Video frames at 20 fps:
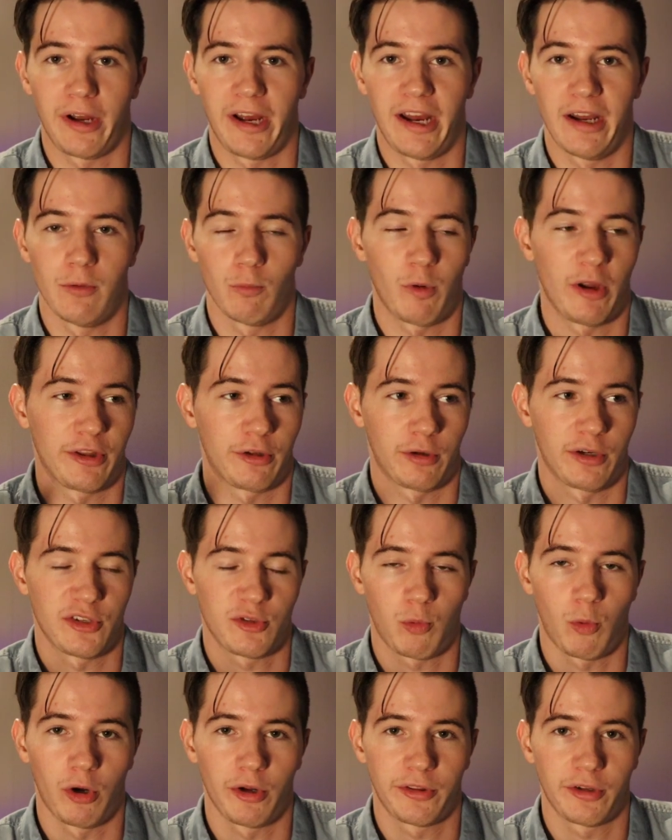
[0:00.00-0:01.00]
and whether
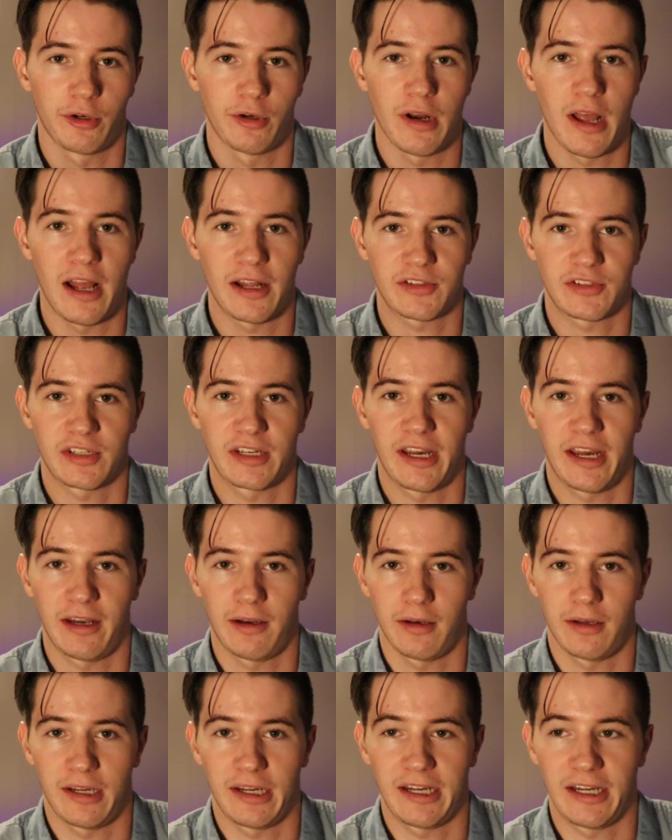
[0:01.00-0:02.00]
it's worth it or not to
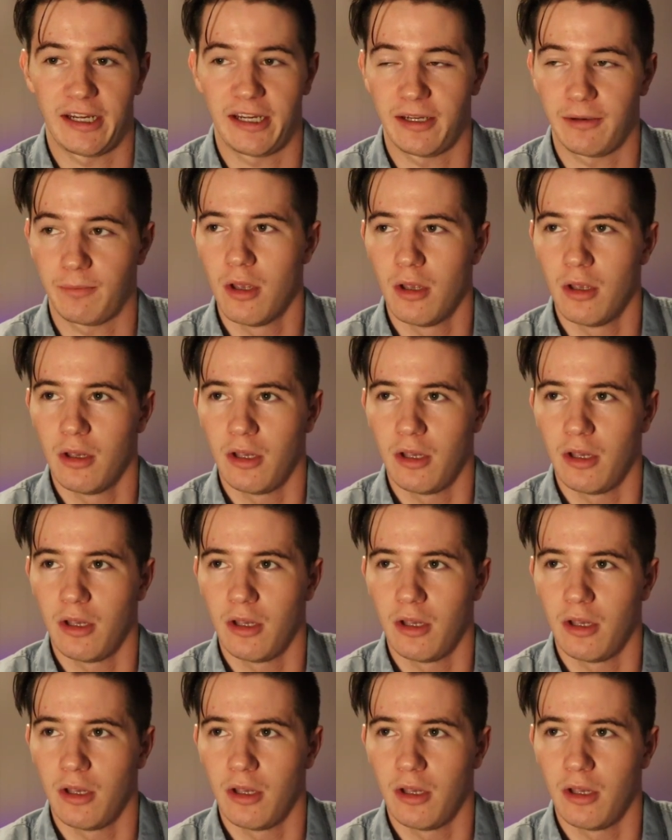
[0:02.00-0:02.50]
get a